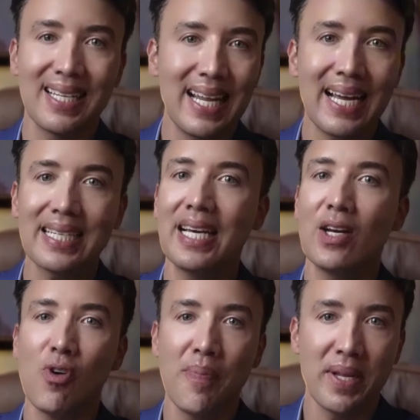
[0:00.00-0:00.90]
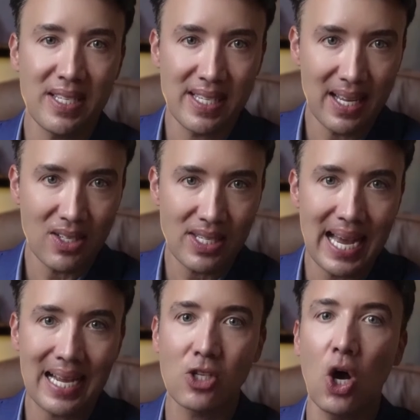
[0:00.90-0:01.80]
collect and remit sales
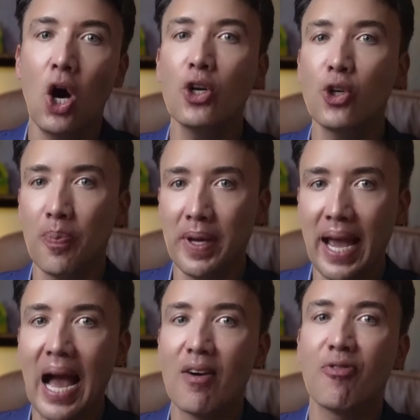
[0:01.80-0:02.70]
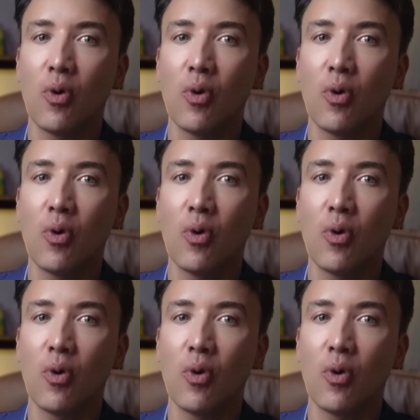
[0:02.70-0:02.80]
tax on your behalf